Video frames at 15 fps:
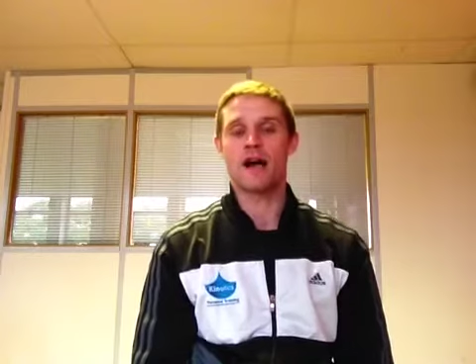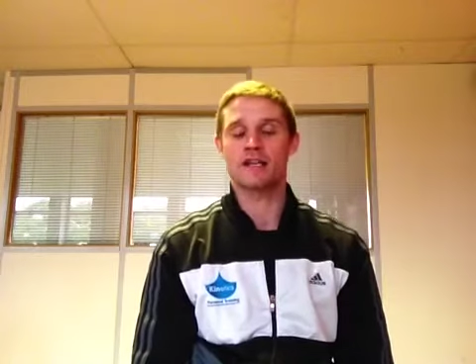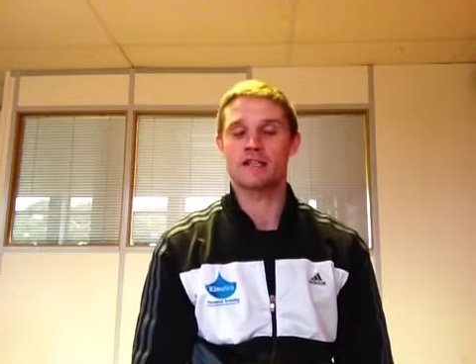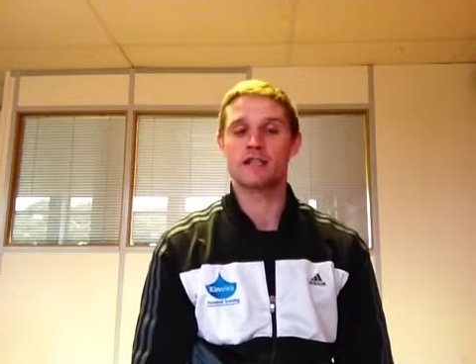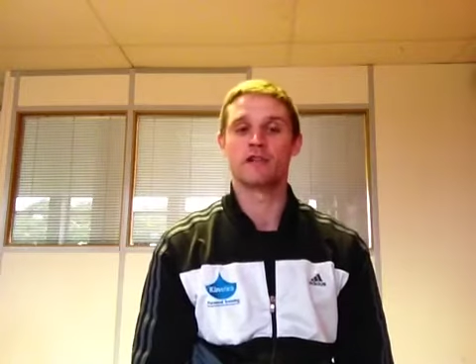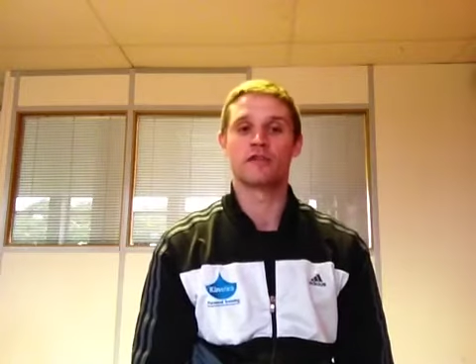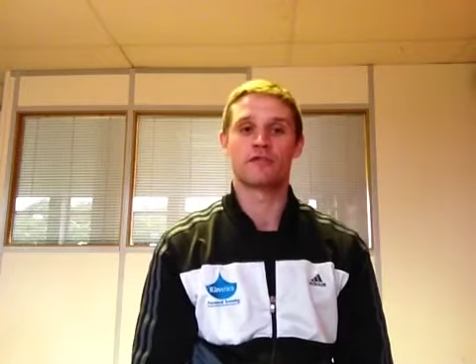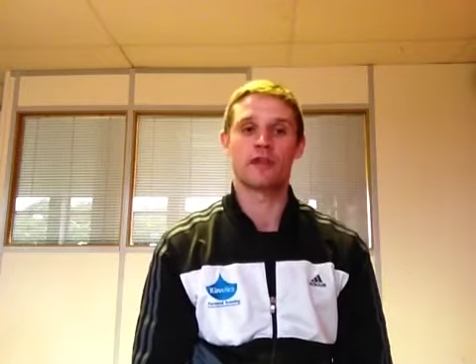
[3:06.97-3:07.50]
I
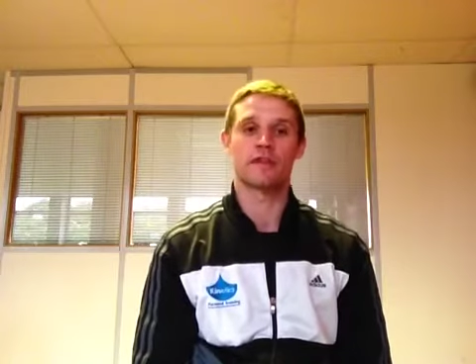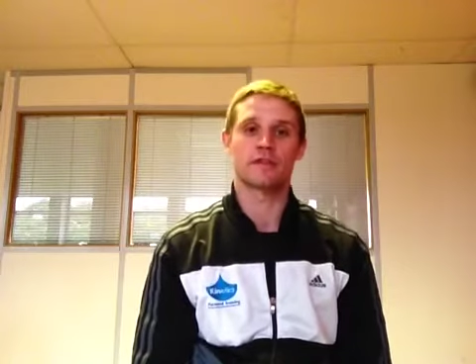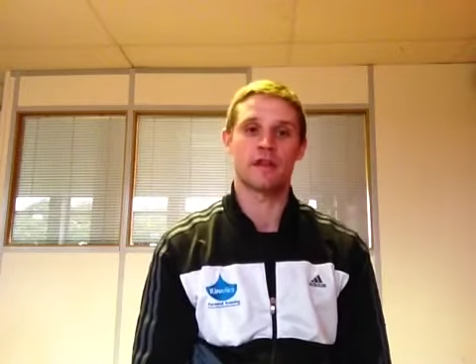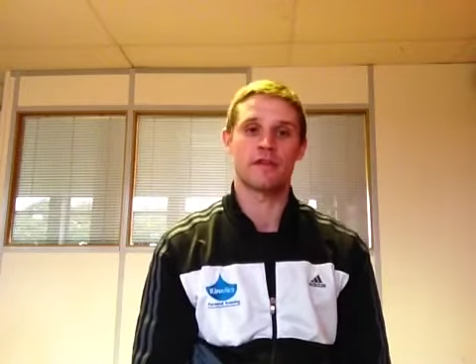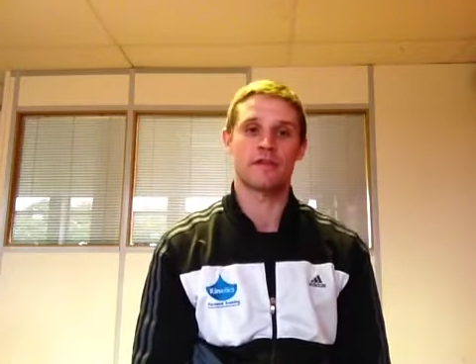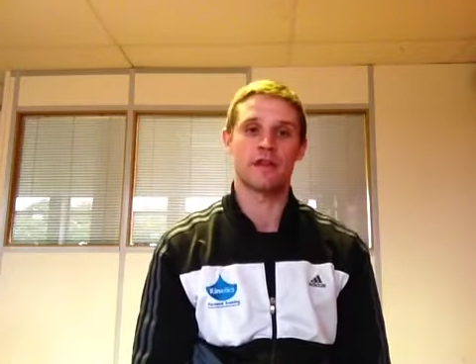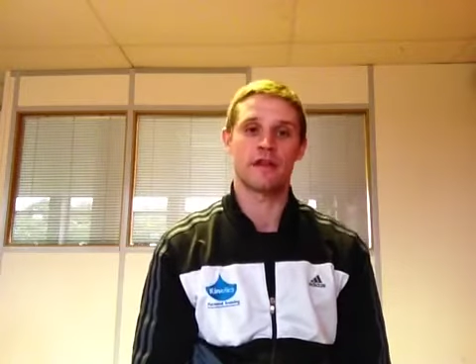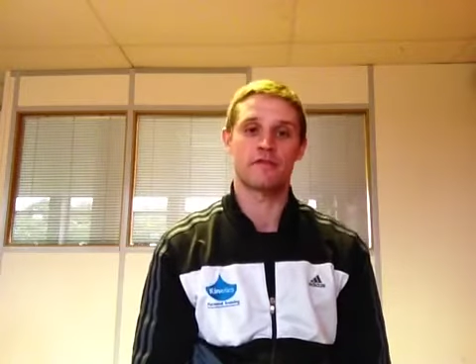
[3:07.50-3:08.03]
still think
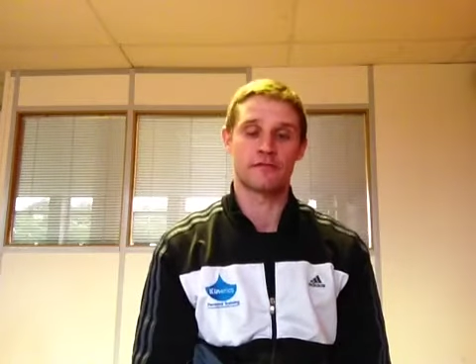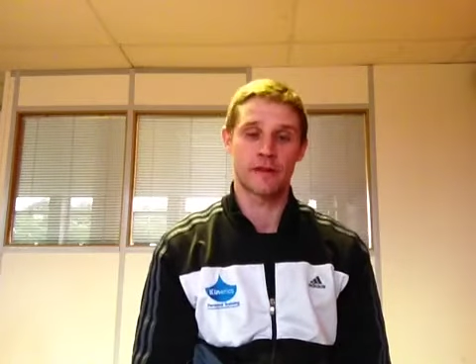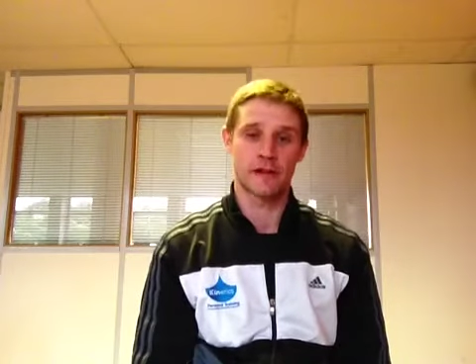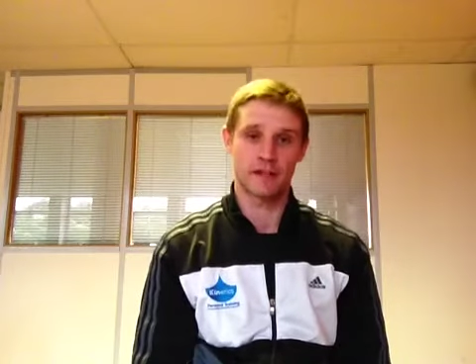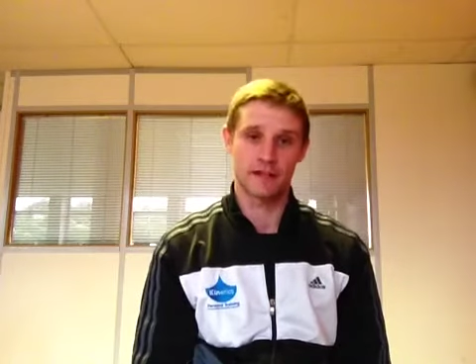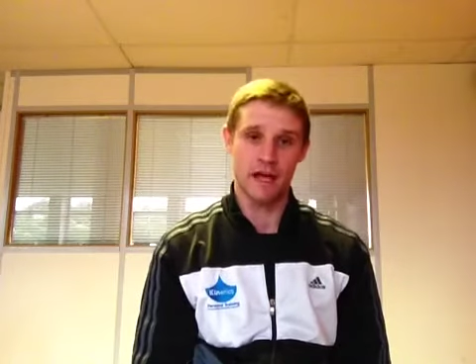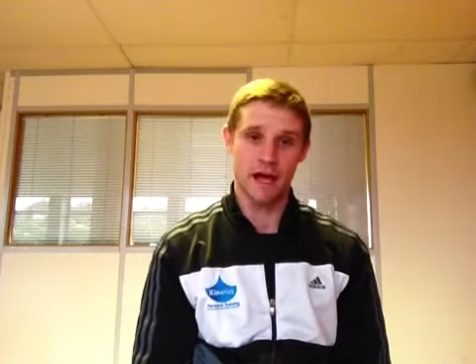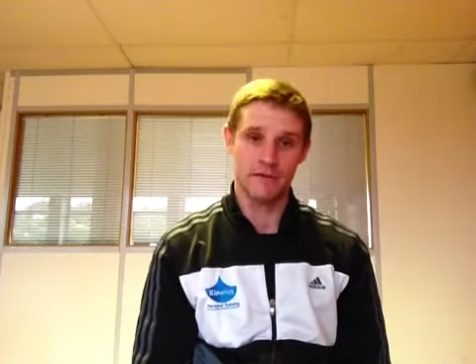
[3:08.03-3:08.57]
that the
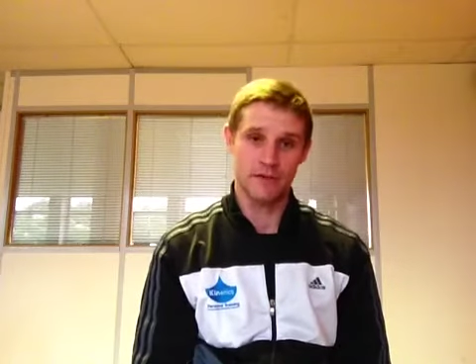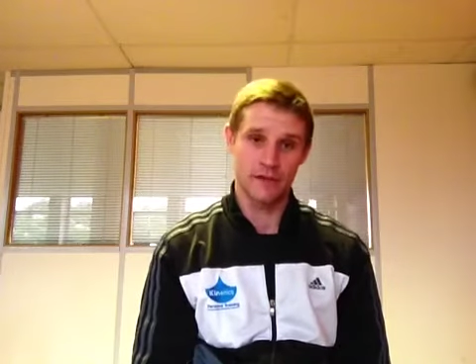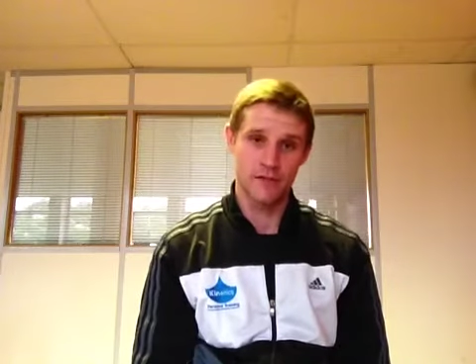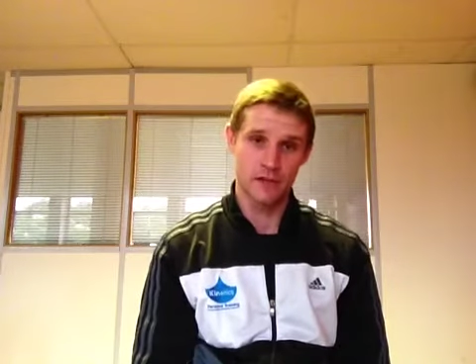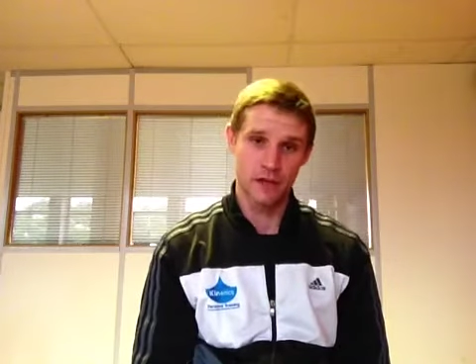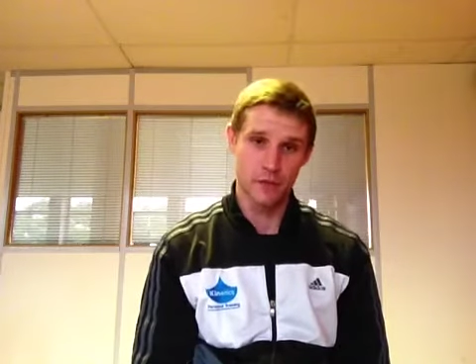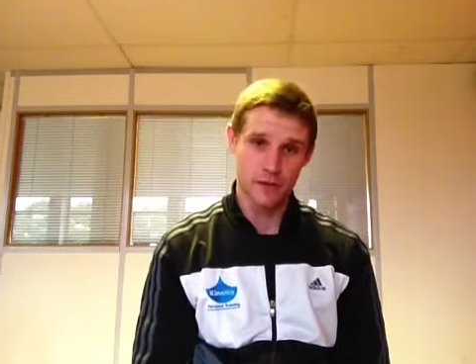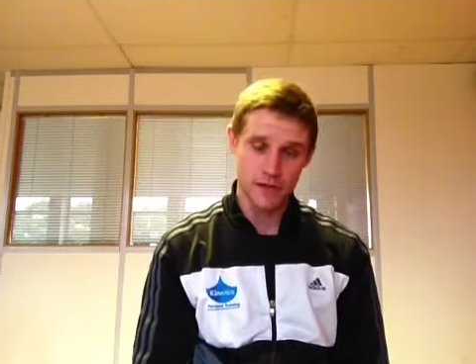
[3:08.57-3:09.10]
figures that I've given you